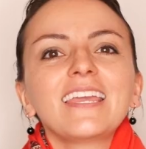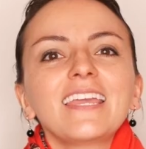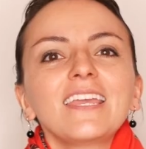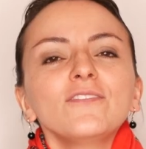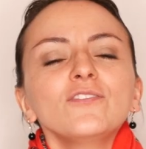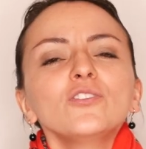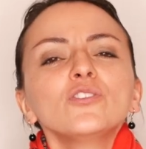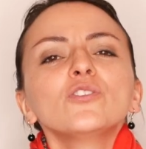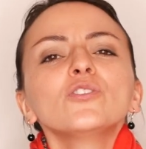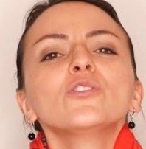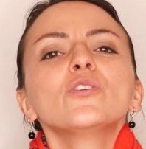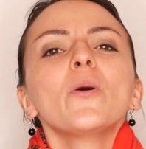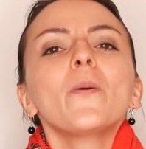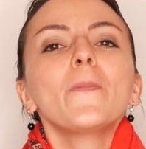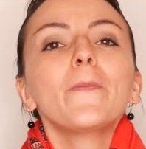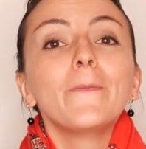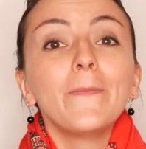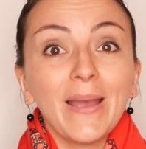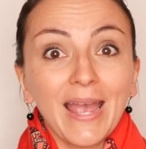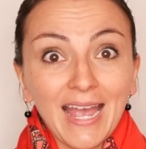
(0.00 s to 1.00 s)
If you could go
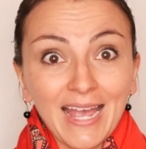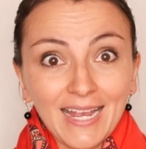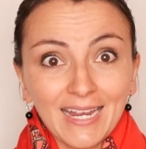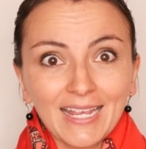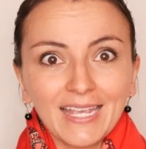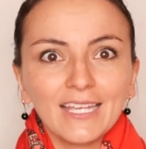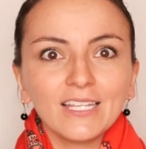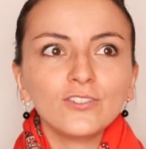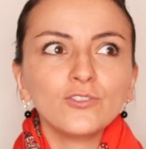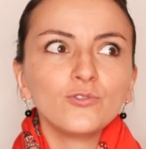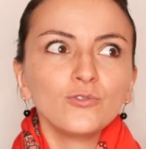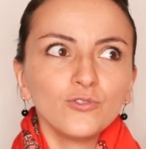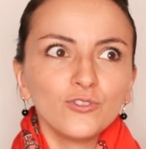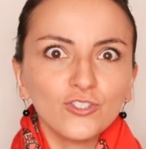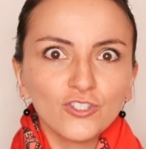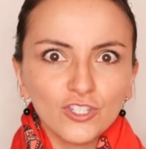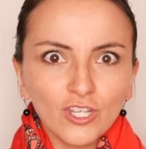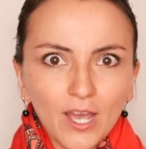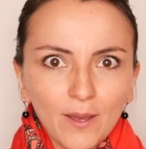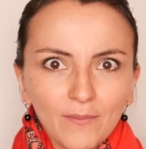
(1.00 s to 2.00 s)
back and do
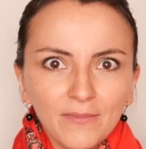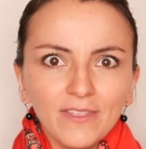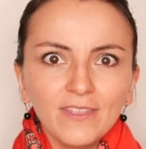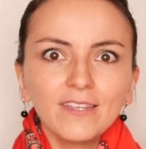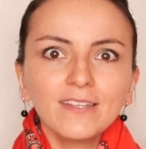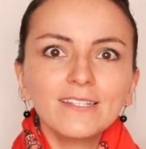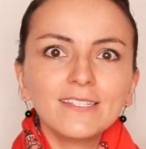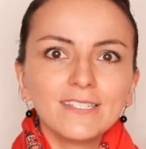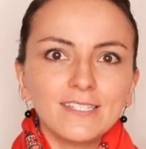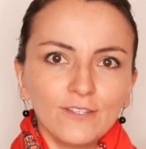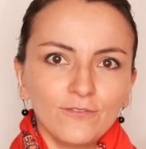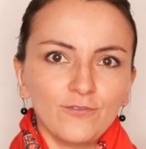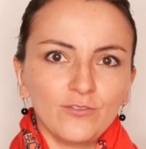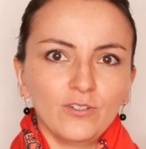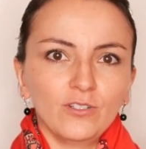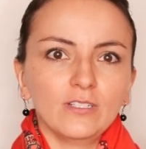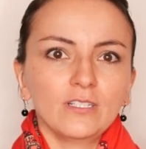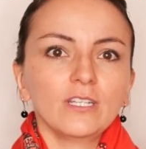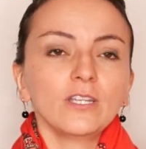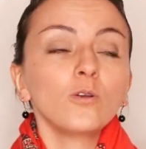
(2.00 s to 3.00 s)
something
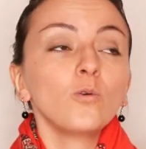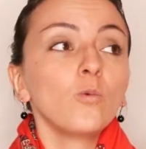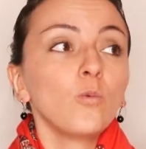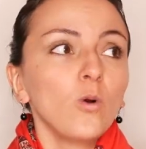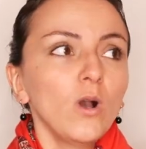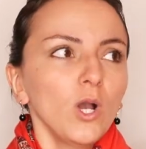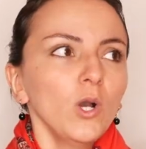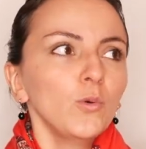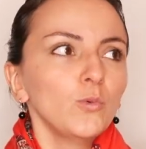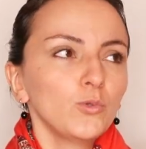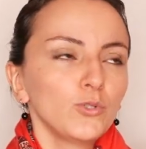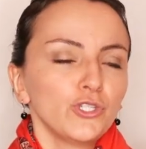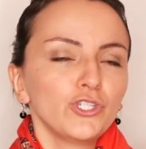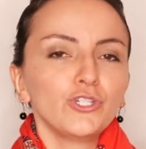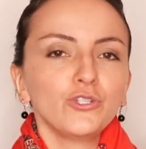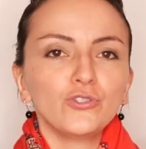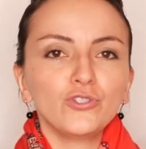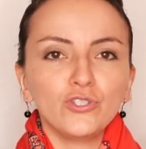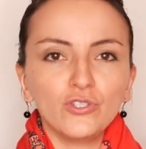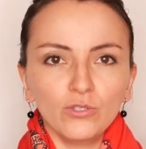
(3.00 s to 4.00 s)
differently, what would
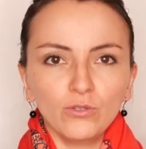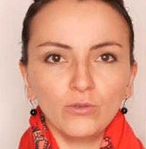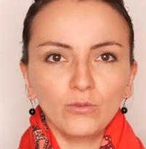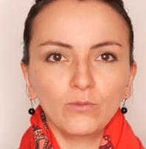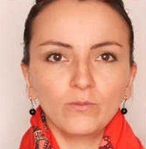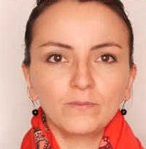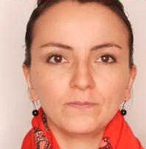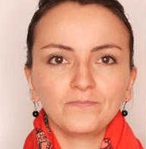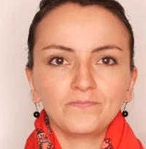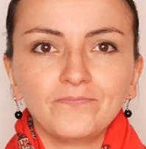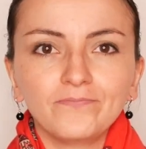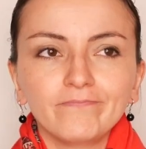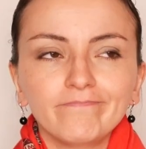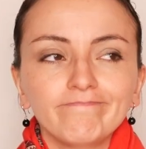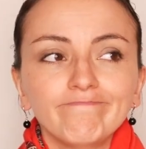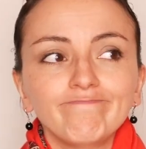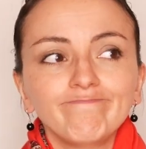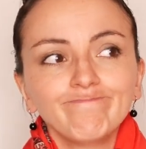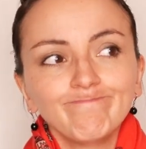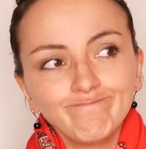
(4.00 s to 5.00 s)
you do?
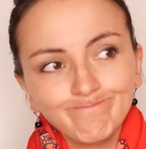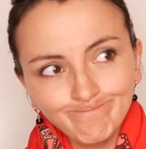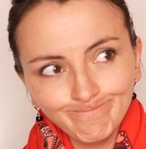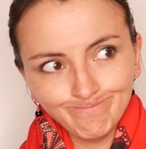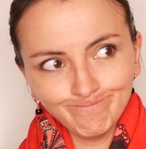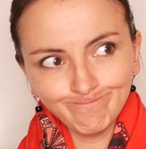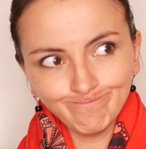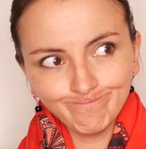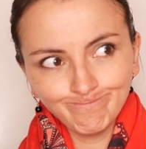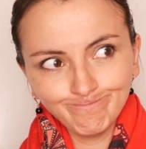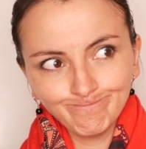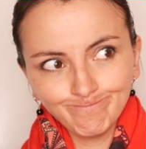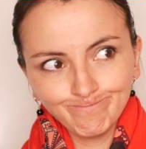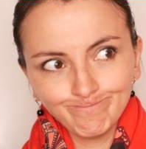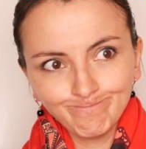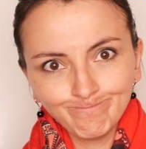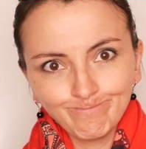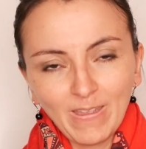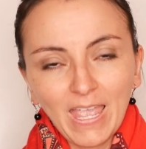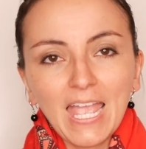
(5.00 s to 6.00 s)

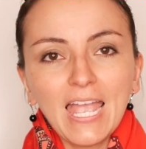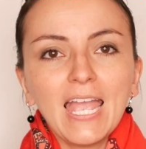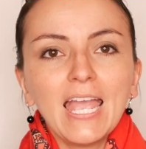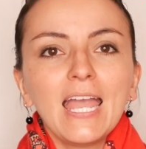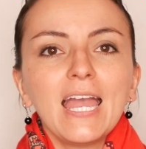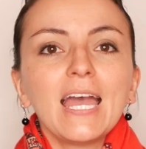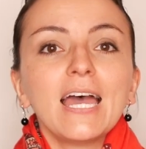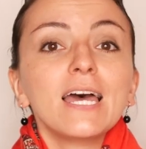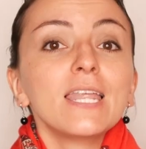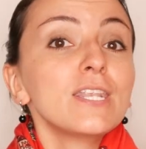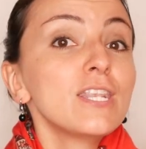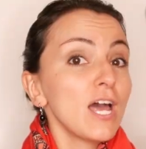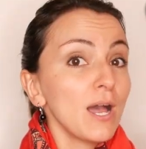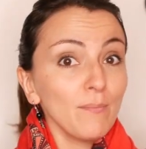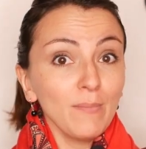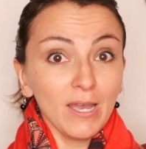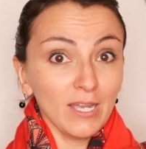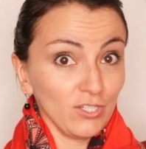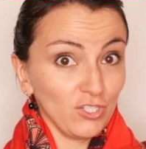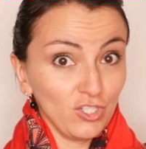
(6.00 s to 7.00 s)

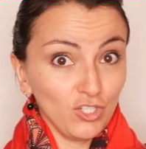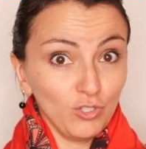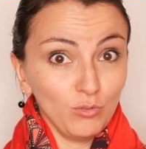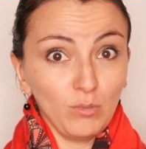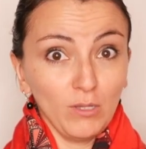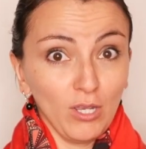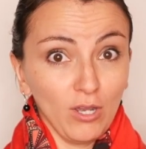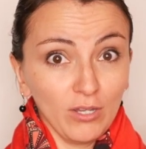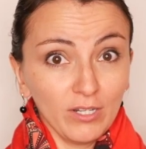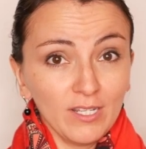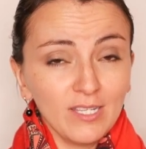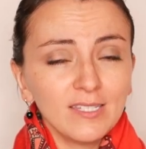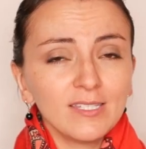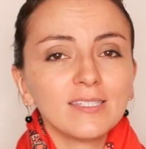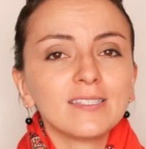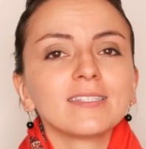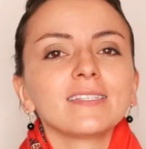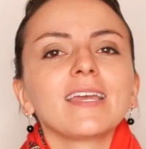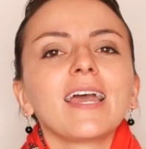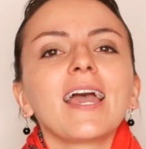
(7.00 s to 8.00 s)
Not much, to be
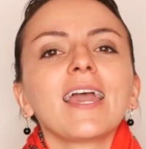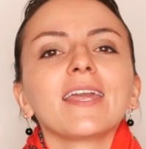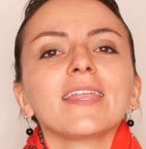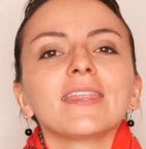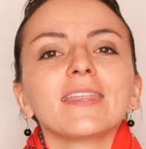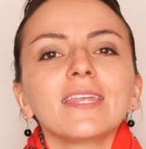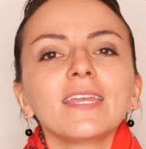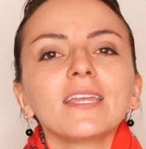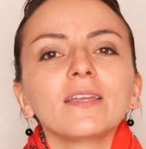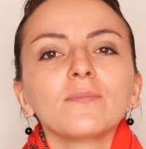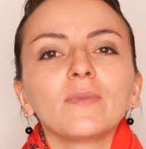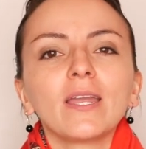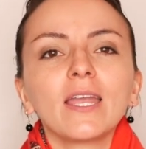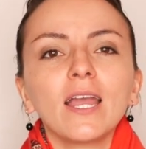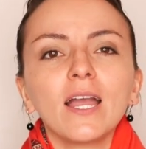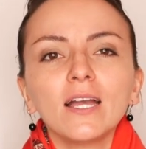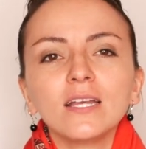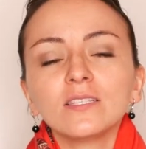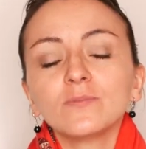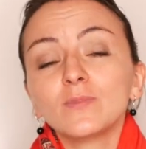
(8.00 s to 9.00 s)
honest. I think my
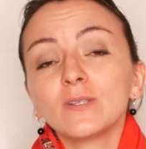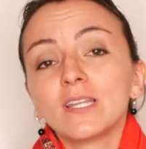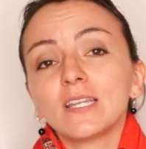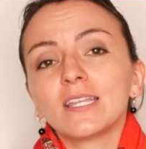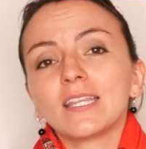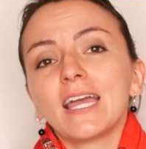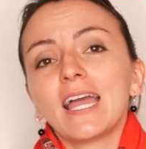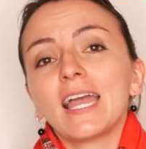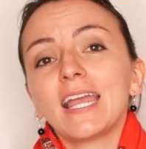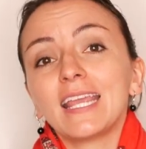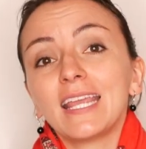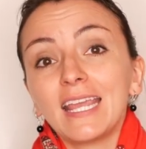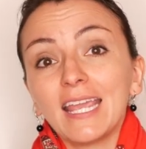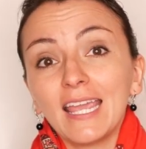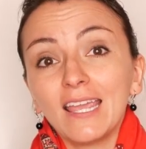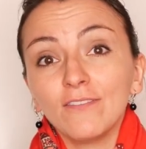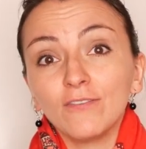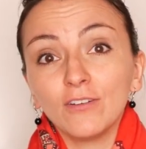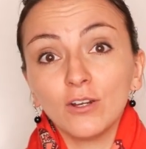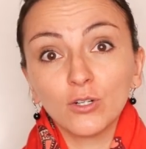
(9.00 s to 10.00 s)
husband and I
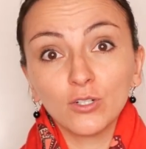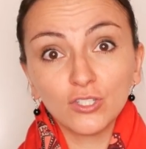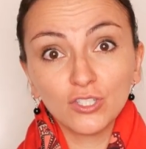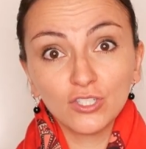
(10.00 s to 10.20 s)
gave our